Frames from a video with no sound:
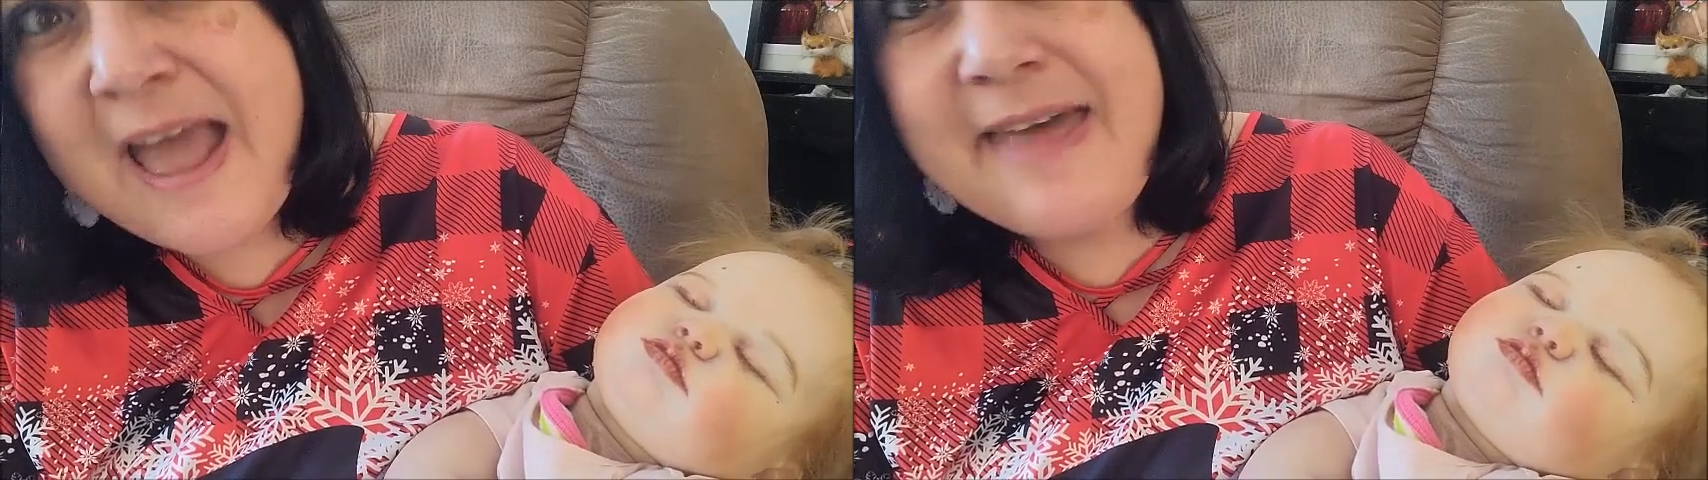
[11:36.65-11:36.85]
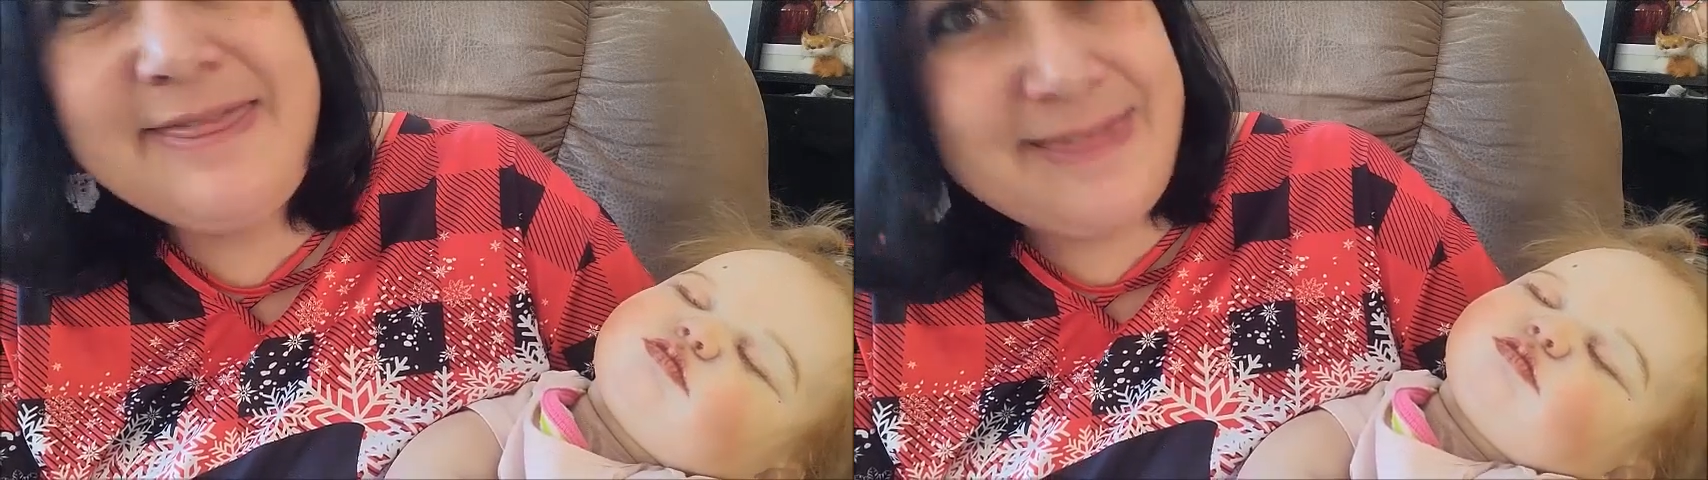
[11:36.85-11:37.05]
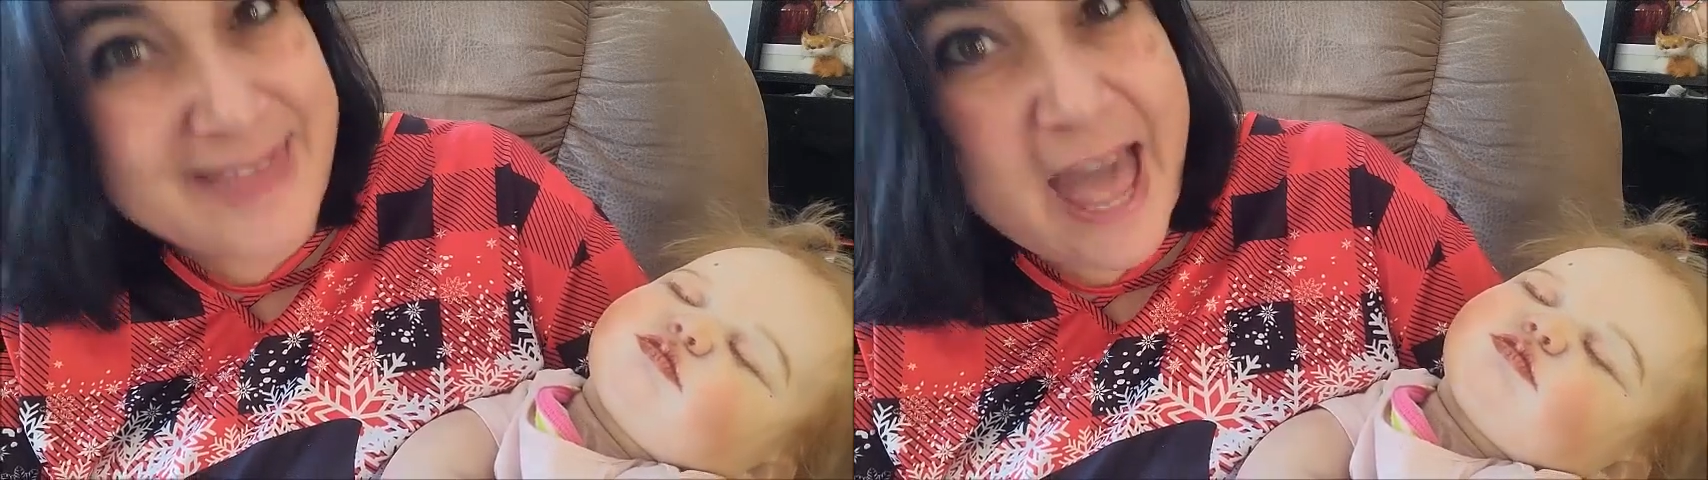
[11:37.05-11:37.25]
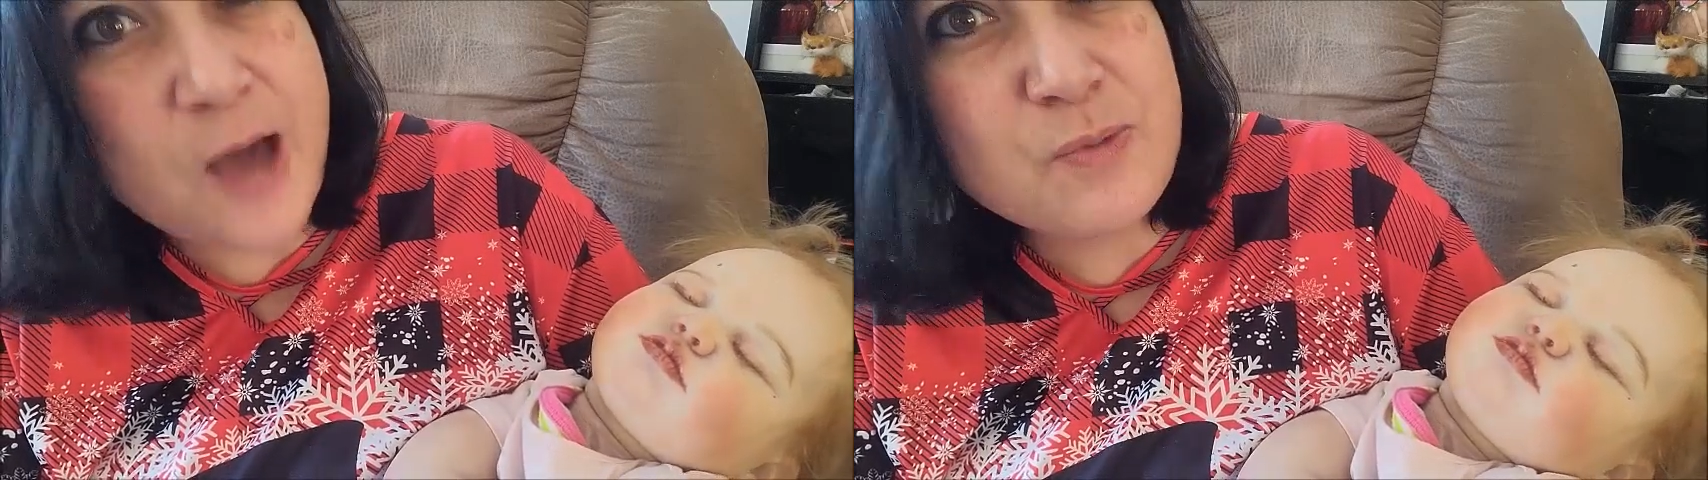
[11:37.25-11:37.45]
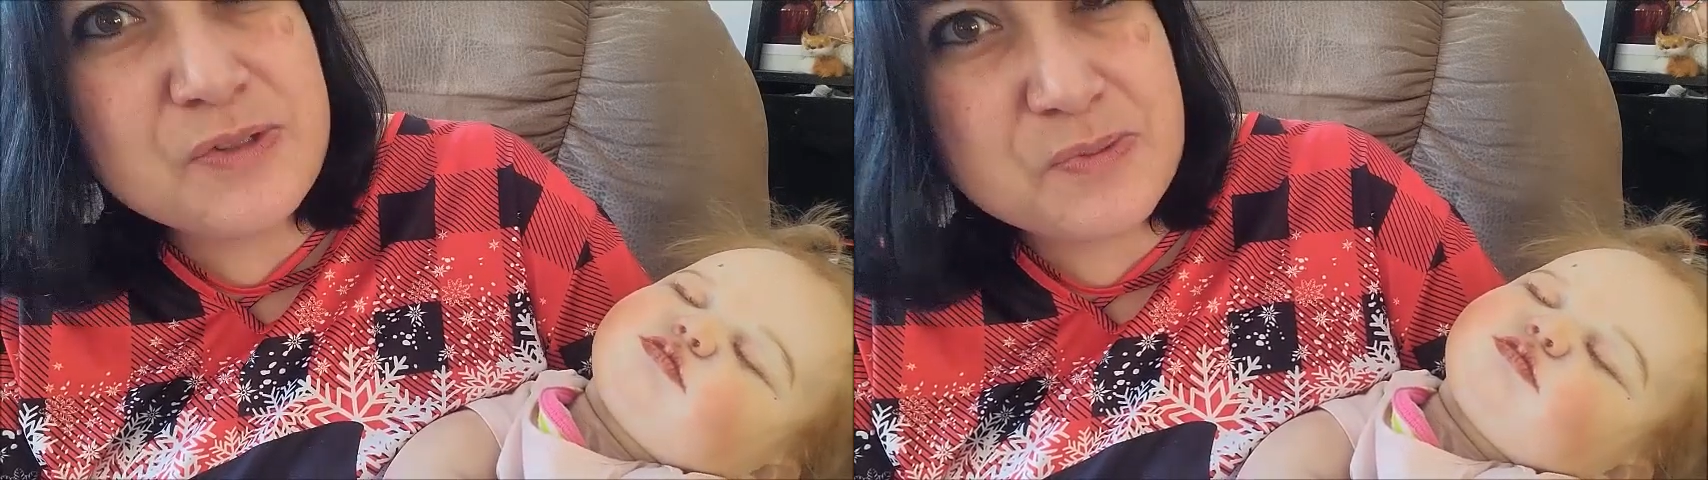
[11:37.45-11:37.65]
And
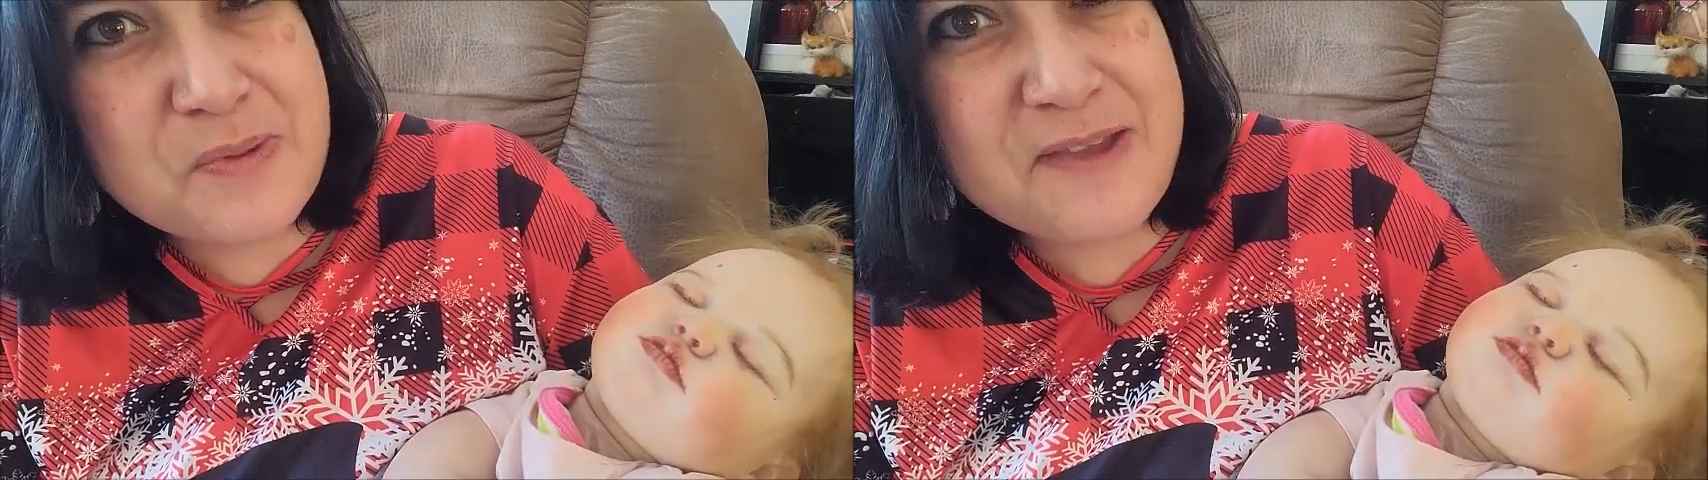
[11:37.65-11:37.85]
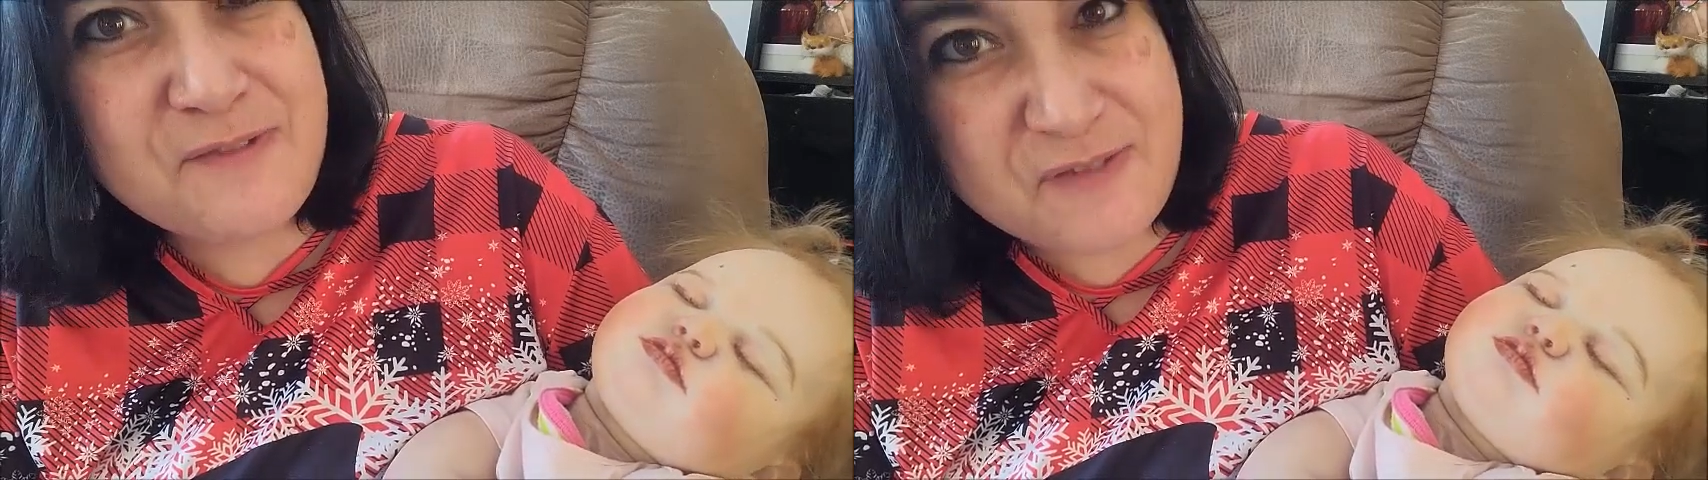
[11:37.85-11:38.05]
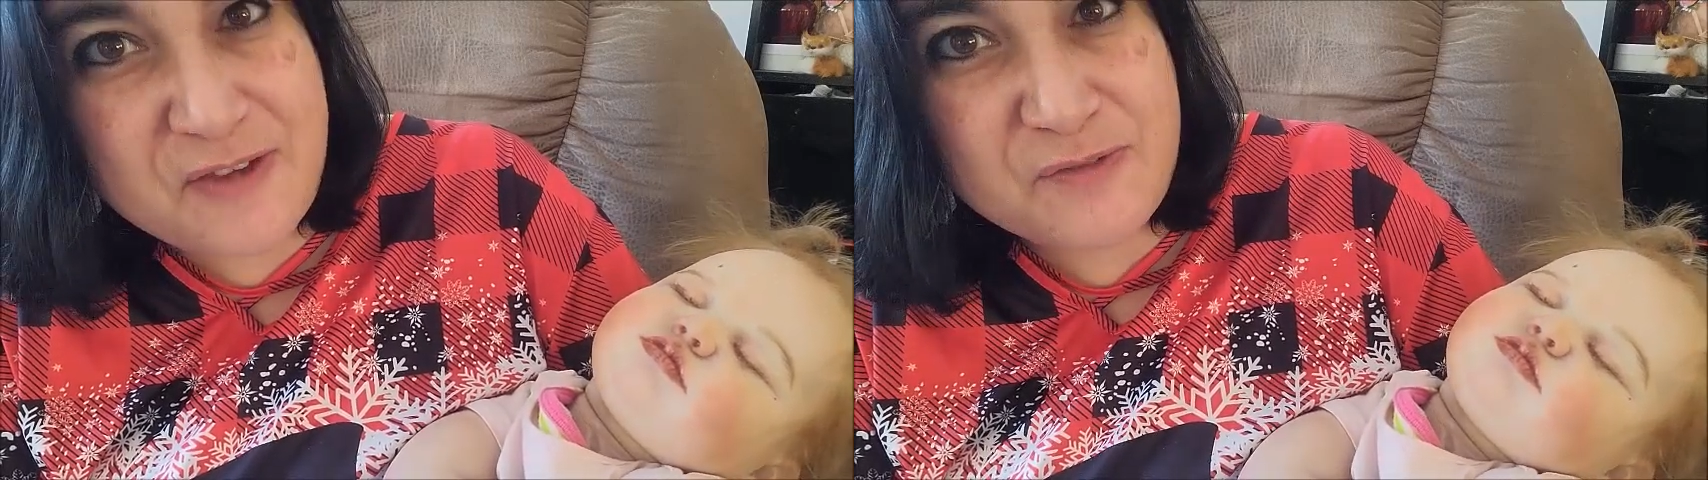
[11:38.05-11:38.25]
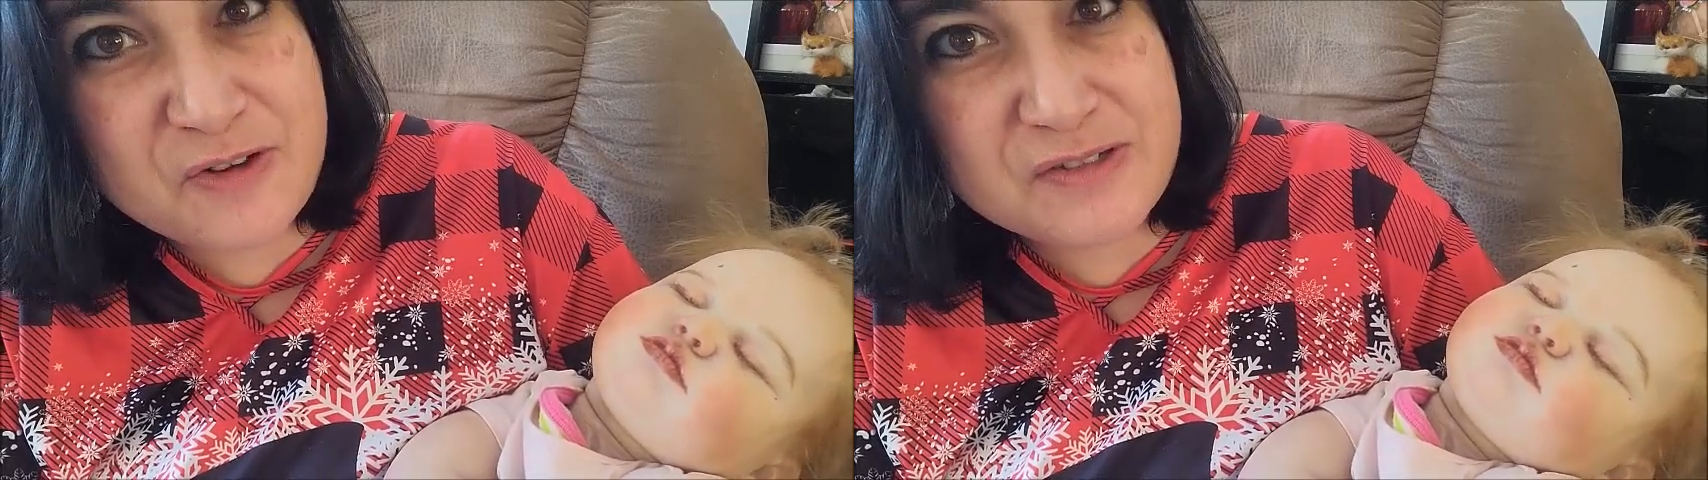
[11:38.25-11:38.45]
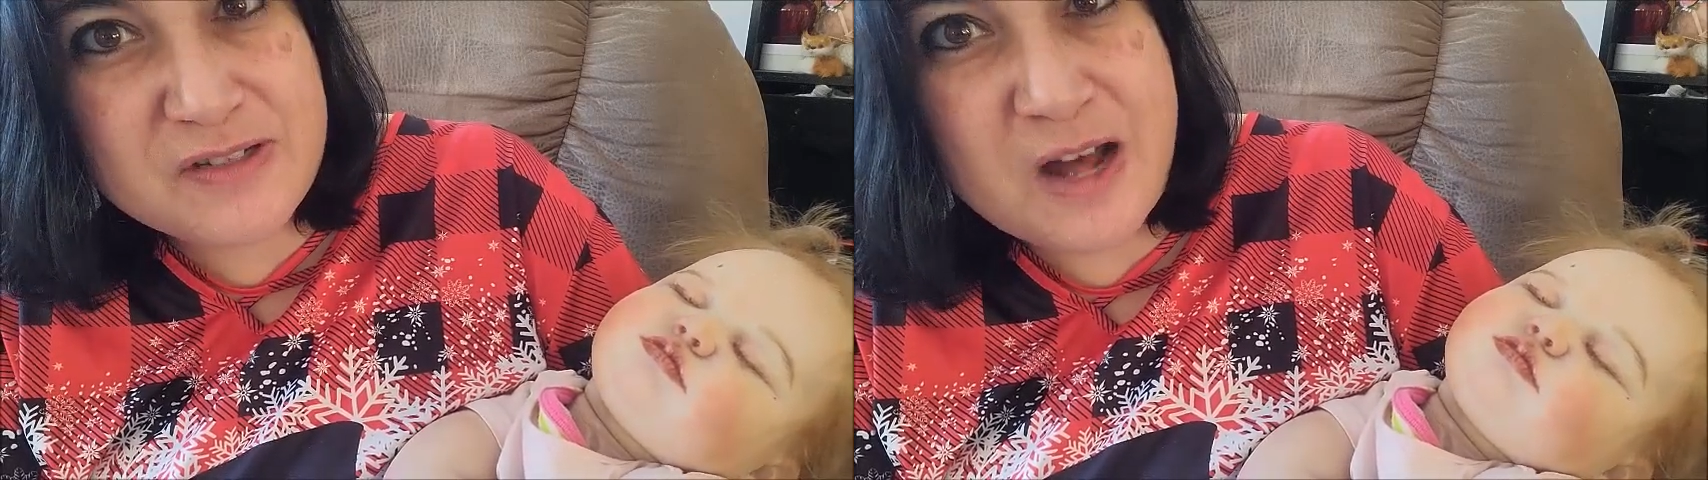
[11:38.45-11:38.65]
that was my favorite